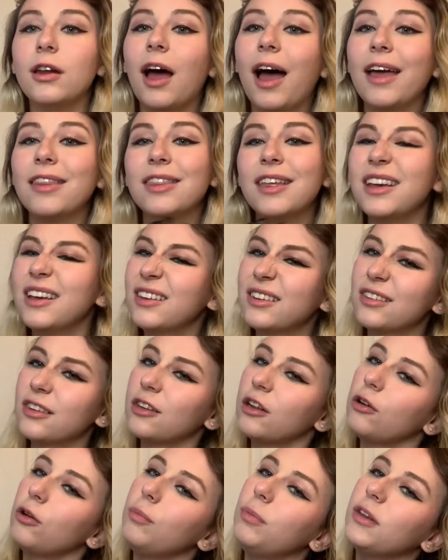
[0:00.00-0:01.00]
I think it's a
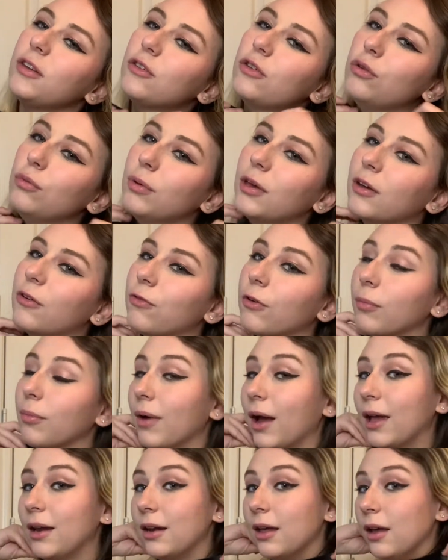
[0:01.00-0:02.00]
little bit too big for
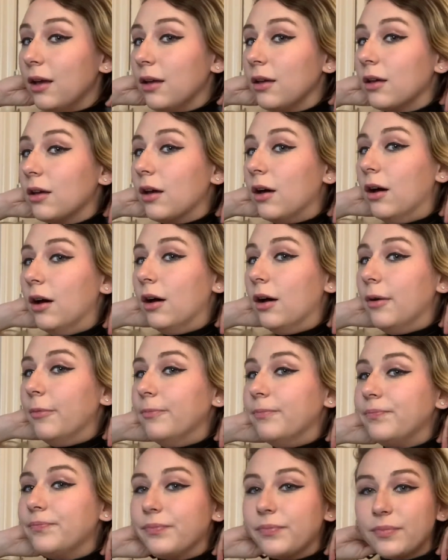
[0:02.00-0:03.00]
my neck. I
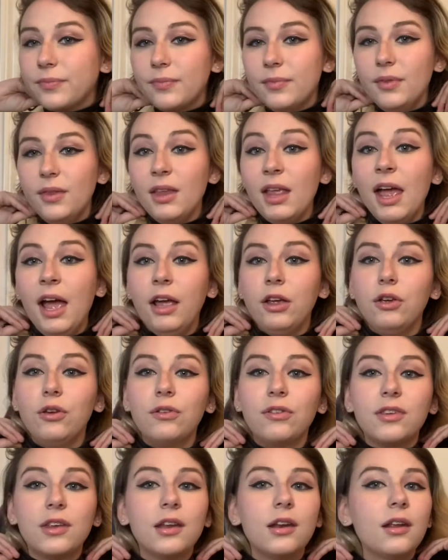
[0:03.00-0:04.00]

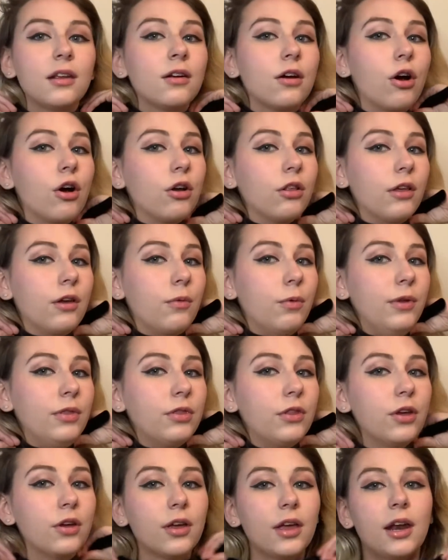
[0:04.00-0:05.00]
used it in a Harley Quinn
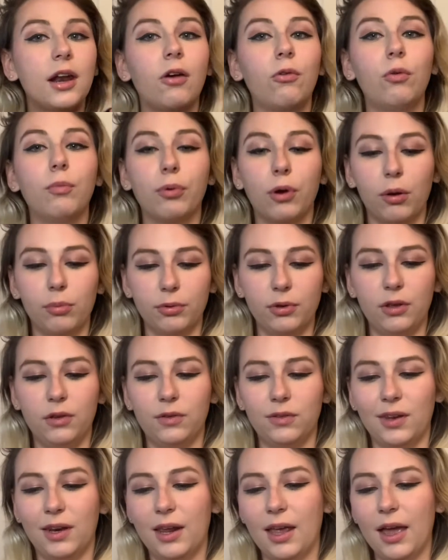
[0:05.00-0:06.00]
look, and I will probably use
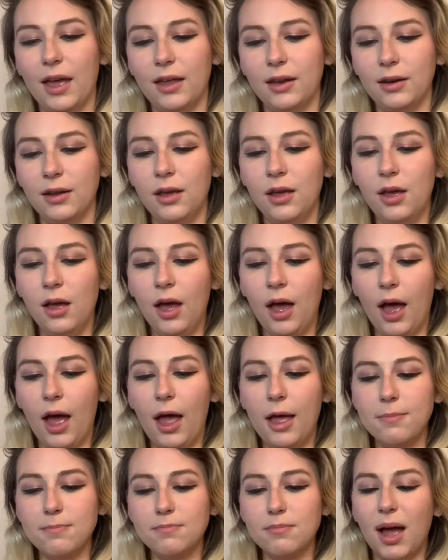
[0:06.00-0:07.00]
it again.
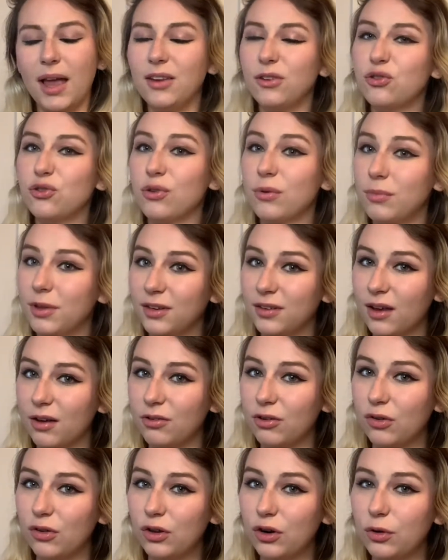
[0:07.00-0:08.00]
I might trim it down
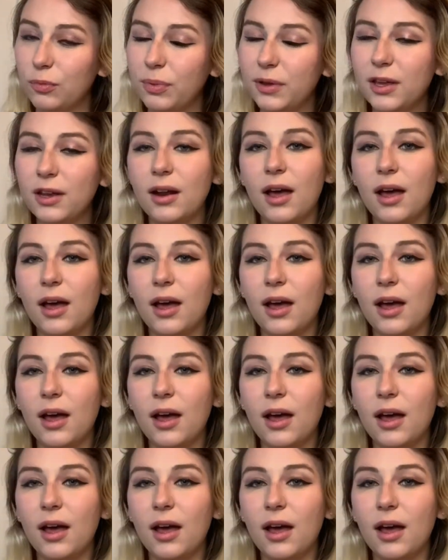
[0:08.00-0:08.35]
a little bit.